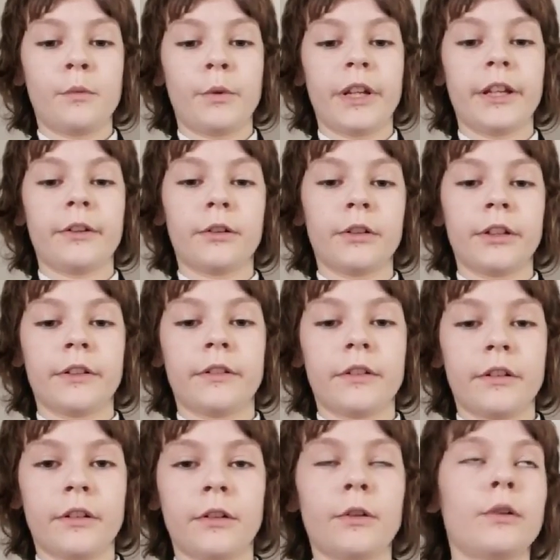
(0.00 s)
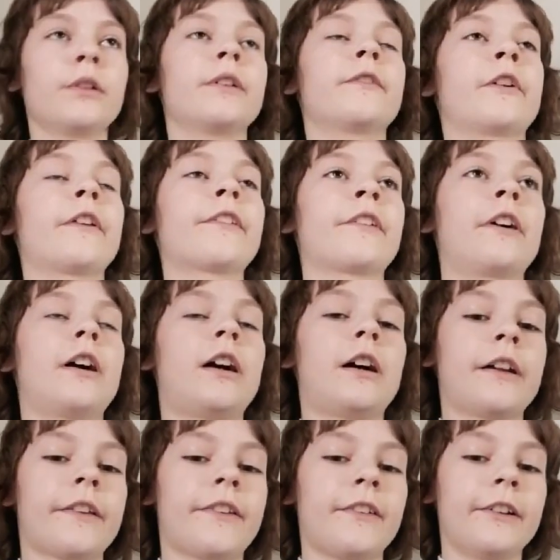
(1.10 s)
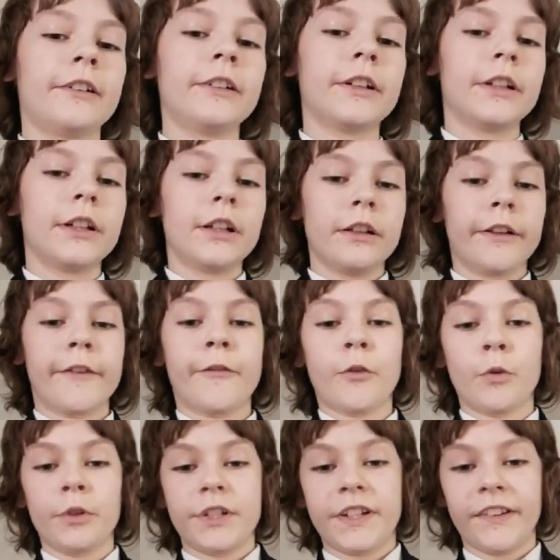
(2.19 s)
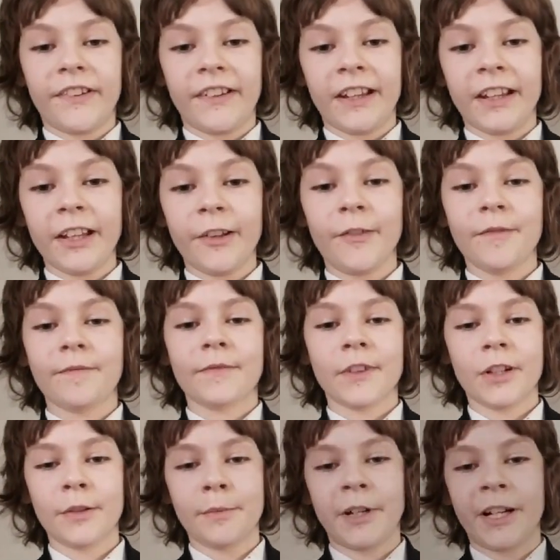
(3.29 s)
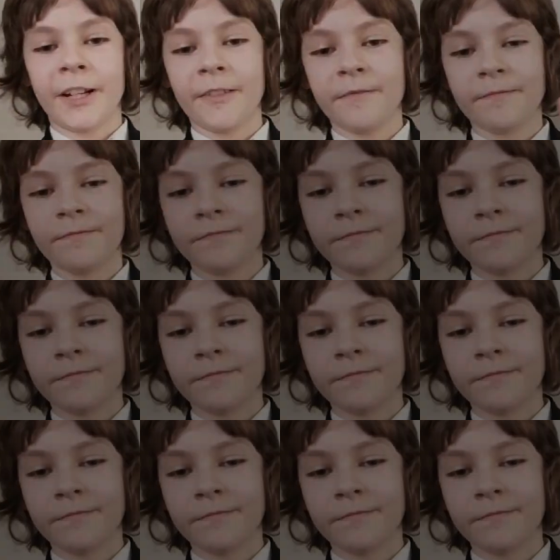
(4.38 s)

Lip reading: We all of us at Hartsville look forward to seeing you. Goodbye.